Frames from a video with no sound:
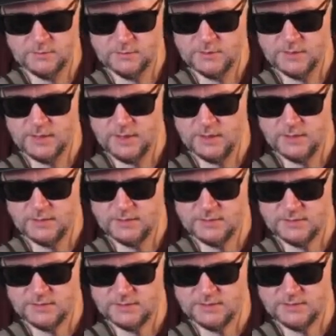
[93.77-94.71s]
you know,
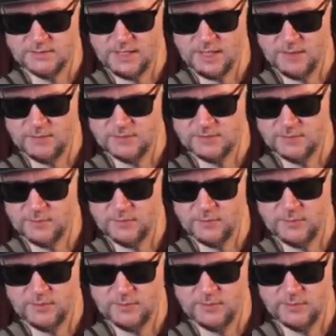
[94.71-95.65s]
he's he's tight with some
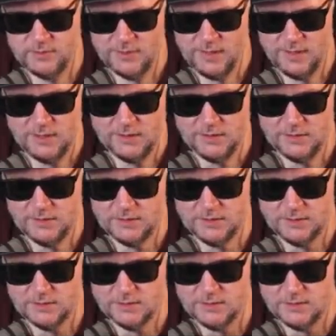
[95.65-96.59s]
other people that I
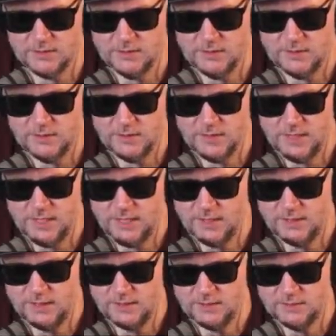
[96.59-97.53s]
I
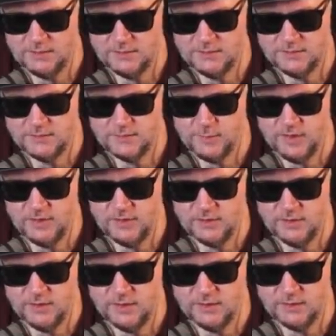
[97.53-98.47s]
don't know. It's just better to
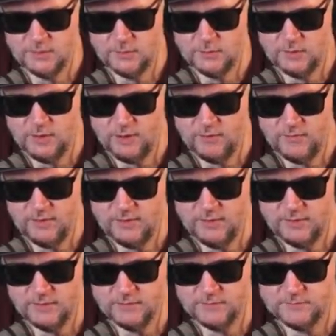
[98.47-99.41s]
let it cool off, I
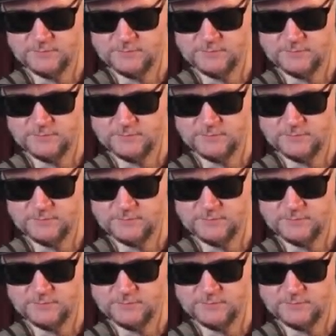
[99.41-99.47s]
think.